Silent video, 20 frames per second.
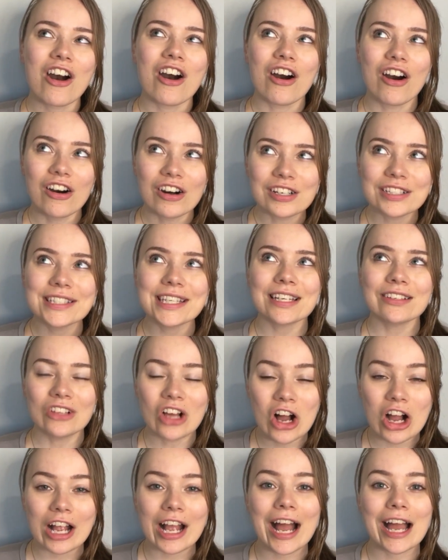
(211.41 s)
All day
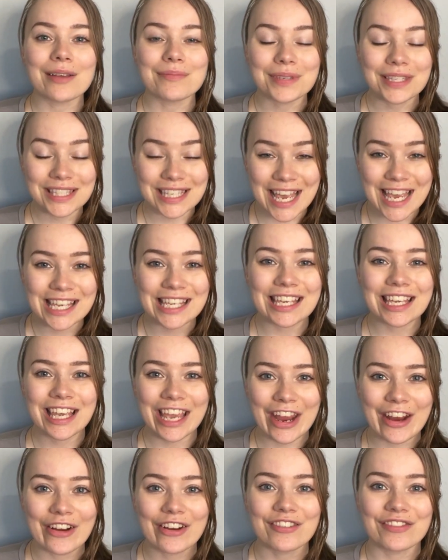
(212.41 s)
long, I'm taking
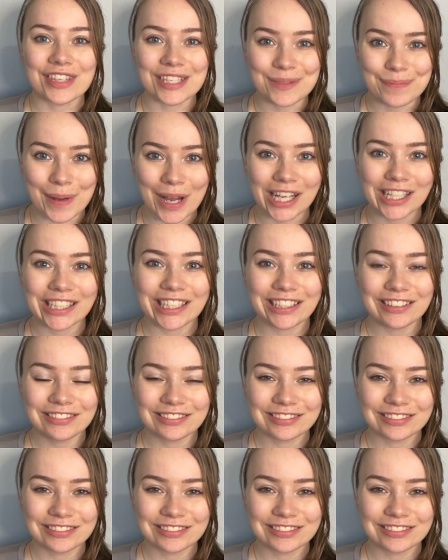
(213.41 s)
care of this body.